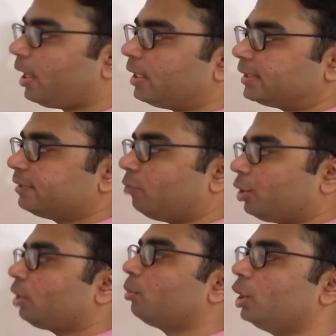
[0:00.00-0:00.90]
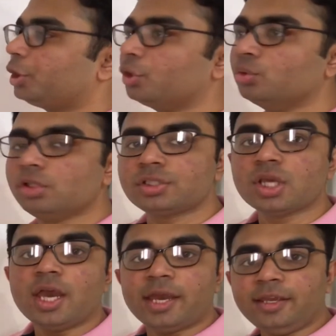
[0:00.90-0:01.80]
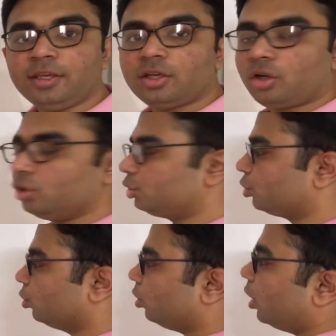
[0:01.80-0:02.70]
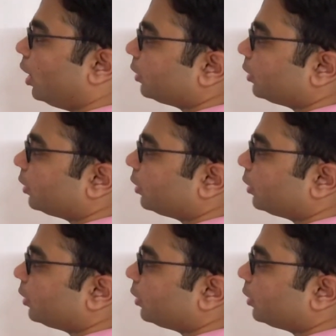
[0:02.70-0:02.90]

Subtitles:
as the water molecules, here also